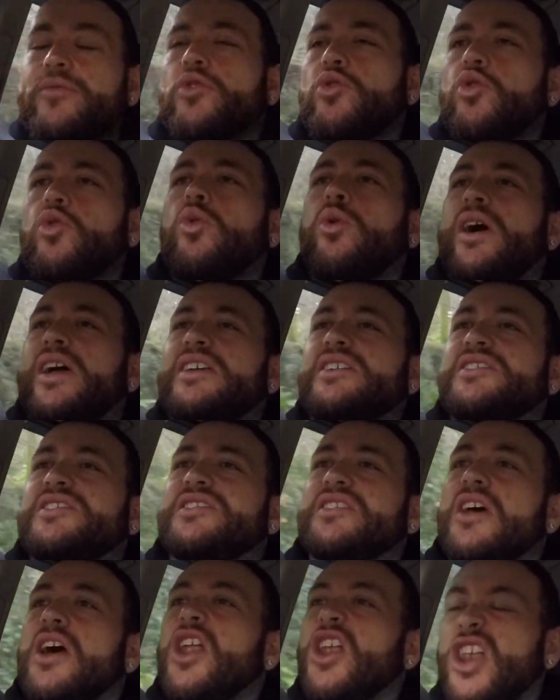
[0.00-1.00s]

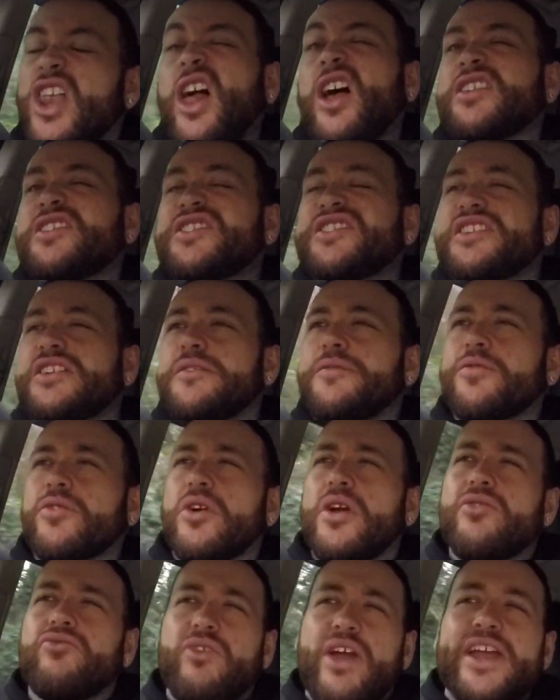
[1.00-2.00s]
always lusted for
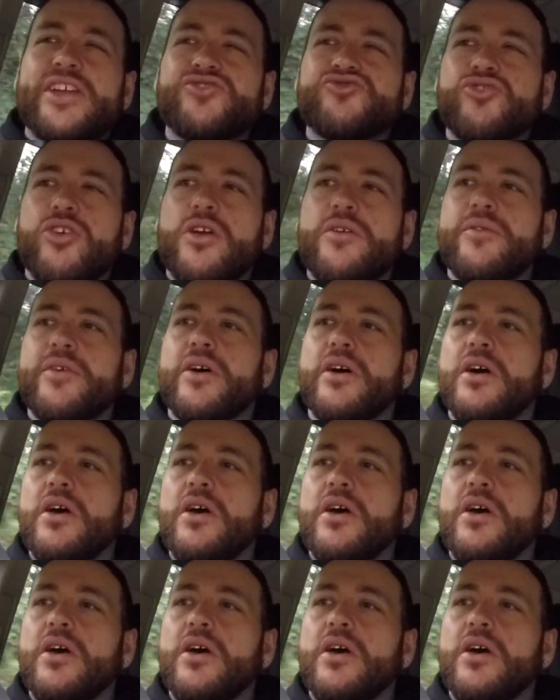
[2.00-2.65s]
a Range Rover